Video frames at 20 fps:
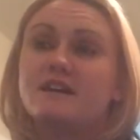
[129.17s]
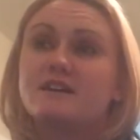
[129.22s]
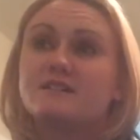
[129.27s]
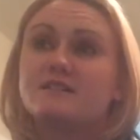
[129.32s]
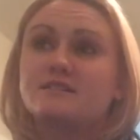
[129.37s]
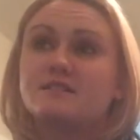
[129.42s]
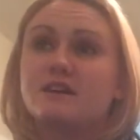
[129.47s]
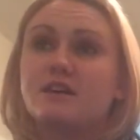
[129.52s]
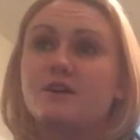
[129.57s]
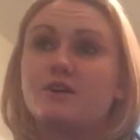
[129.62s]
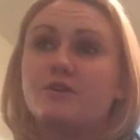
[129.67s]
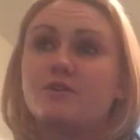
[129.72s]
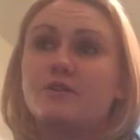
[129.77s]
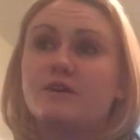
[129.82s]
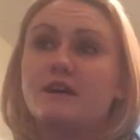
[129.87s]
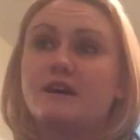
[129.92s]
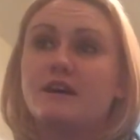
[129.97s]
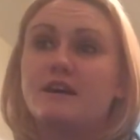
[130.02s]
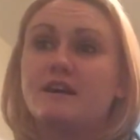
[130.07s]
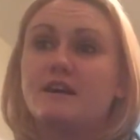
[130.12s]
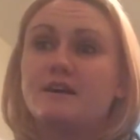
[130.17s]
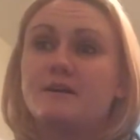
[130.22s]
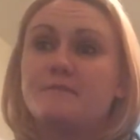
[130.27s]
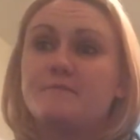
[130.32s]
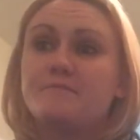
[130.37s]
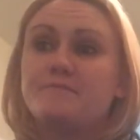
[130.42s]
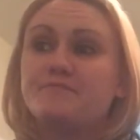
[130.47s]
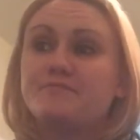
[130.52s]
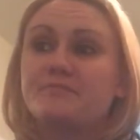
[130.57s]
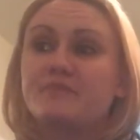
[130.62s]
So
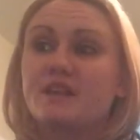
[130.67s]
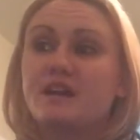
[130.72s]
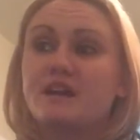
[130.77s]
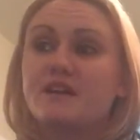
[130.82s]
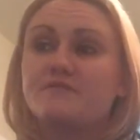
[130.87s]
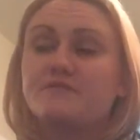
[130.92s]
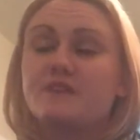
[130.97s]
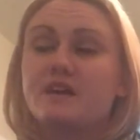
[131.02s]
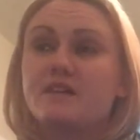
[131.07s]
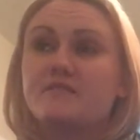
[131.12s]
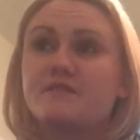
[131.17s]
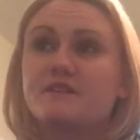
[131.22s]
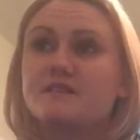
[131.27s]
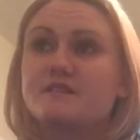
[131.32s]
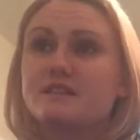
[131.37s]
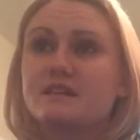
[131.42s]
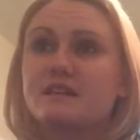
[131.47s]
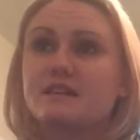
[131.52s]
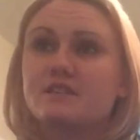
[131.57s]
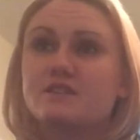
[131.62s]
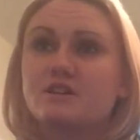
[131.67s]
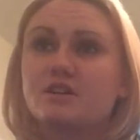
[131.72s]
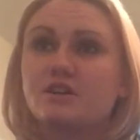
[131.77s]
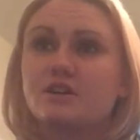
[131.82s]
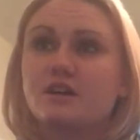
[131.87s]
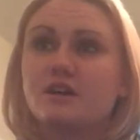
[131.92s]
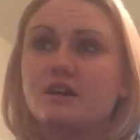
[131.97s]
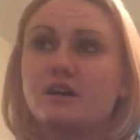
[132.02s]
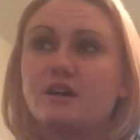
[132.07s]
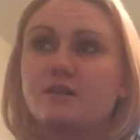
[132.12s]
it feels like it
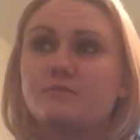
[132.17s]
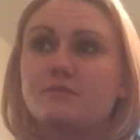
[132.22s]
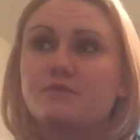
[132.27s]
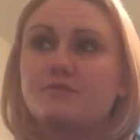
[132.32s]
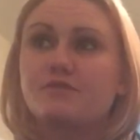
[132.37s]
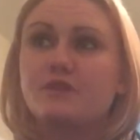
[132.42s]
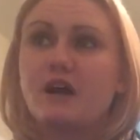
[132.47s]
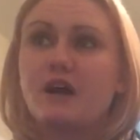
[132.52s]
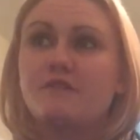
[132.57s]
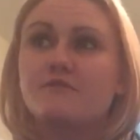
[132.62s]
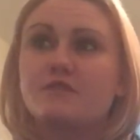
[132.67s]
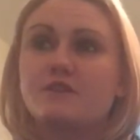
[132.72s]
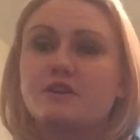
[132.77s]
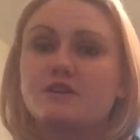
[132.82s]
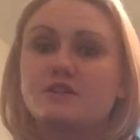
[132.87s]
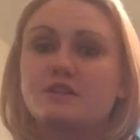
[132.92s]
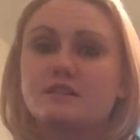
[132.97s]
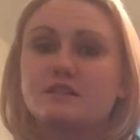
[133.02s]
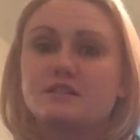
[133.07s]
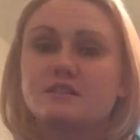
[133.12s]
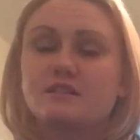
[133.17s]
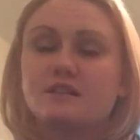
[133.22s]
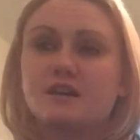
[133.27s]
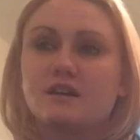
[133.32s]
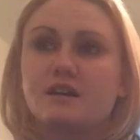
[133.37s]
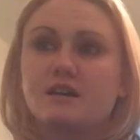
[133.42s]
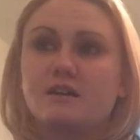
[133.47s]
took forever just